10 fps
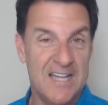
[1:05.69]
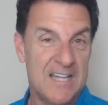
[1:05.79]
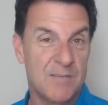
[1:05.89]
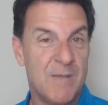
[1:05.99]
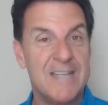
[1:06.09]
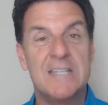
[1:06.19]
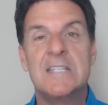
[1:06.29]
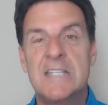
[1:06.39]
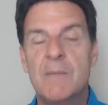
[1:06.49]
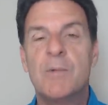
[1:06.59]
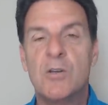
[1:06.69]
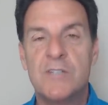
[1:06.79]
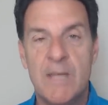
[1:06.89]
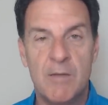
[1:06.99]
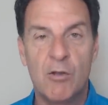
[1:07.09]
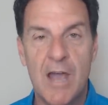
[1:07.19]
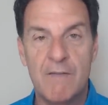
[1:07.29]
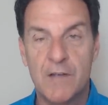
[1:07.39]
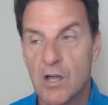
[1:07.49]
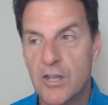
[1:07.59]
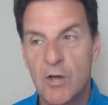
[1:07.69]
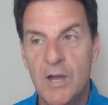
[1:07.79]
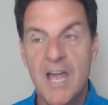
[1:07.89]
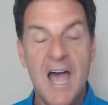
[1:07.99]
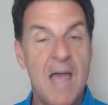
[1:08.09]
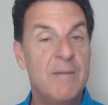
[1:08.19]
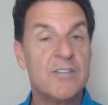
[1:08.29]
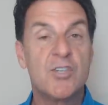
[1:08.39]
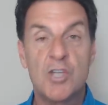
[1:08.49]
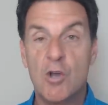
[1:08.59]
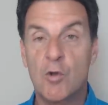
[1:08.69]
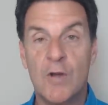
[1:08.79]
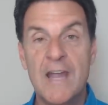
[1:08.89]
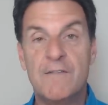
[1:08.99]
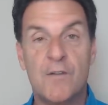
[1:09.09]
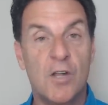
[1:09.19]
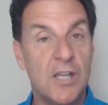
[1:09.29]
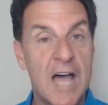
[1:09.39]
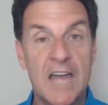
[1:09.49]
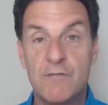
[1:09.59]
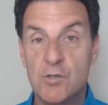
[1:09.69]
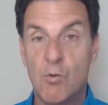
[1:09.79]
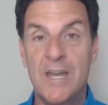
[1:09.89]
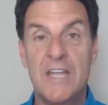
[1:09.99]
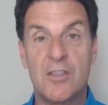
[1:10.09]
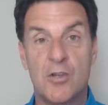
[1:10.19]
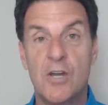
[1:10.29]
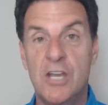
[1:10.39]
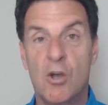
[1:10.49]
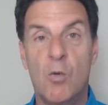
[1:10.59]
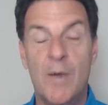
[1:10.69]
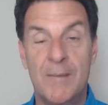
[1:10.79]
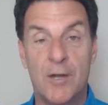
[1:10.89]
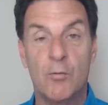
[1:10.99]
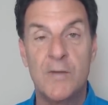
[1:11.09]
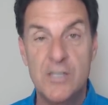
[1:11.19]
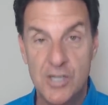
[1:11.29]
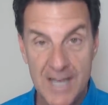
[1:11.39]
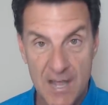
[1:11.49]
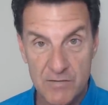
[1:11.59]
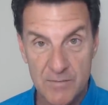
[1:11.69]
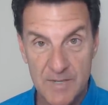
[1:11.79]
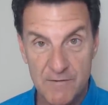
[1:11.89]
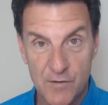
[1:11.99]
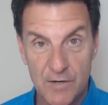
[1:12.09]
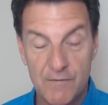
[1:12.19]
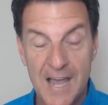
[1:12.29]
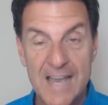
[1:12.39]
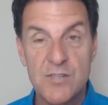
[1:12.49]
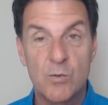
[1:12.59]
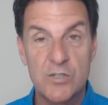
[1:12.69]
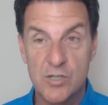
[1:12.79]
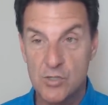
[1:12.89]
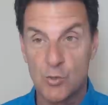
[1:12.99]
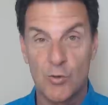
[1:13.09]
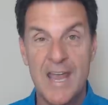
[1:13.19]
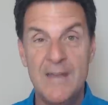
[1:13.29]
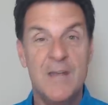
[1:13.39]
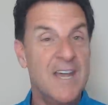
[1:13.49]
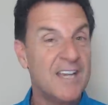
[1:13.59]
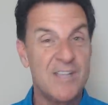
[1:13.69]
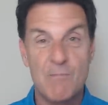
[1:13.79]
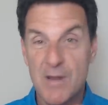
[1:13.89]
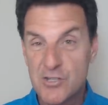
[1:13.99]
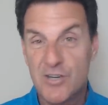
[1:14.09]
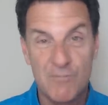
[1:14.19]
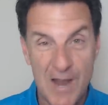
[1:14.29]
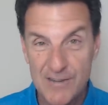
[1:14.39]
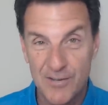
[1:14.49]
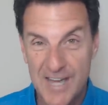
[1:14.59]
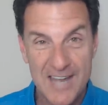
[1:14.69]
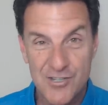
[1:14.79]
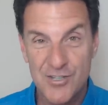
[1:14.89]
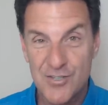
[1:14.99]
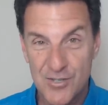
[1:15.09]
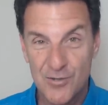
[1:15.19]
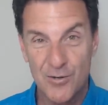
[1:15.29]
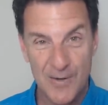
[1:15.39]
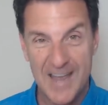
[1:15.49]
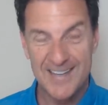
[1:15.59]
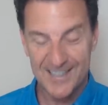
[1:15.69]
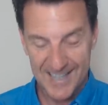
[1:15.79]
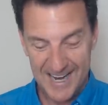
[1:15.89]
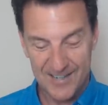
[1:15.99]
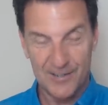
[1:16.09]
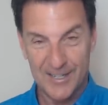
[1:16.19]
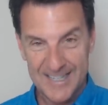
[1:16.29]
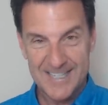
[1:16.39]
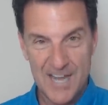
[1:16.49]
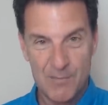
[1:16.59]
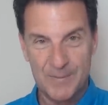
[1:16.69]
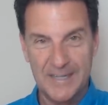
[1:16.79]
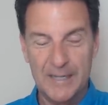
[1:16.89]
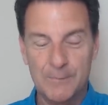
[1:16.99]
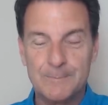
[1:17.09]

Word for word: That's my typical demographic. Although I've been so grateful, a lot of twenty and thirty year old women are reaching out to me for advice, which is great because I'd much rather catch you sooner rather than later, at least helping you.